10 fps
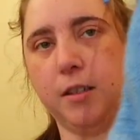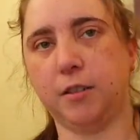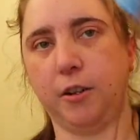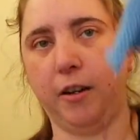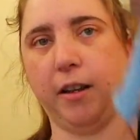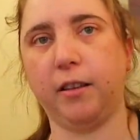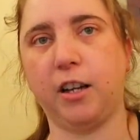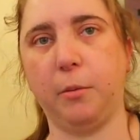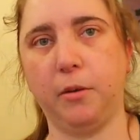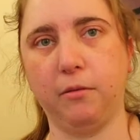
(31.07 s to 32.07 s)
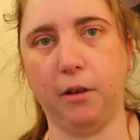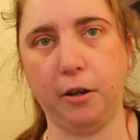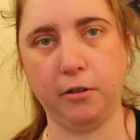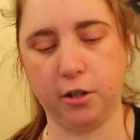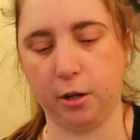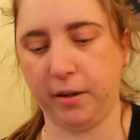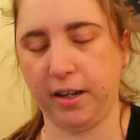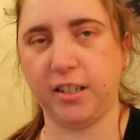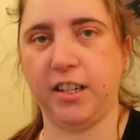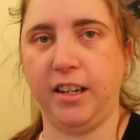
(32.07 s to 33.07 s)
So another couple of rows and I'll be
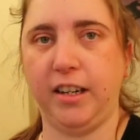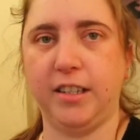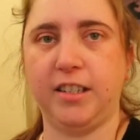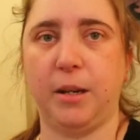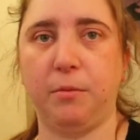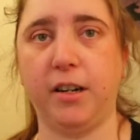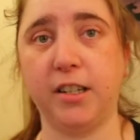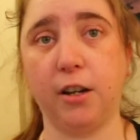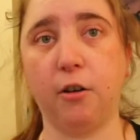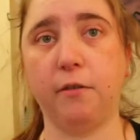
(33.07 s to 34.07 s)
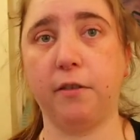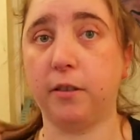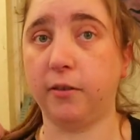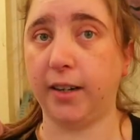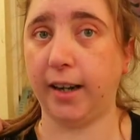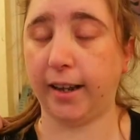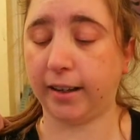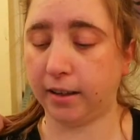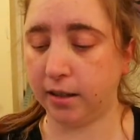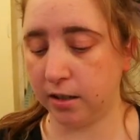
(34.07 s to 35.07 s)
actually separating it off for the v-neck.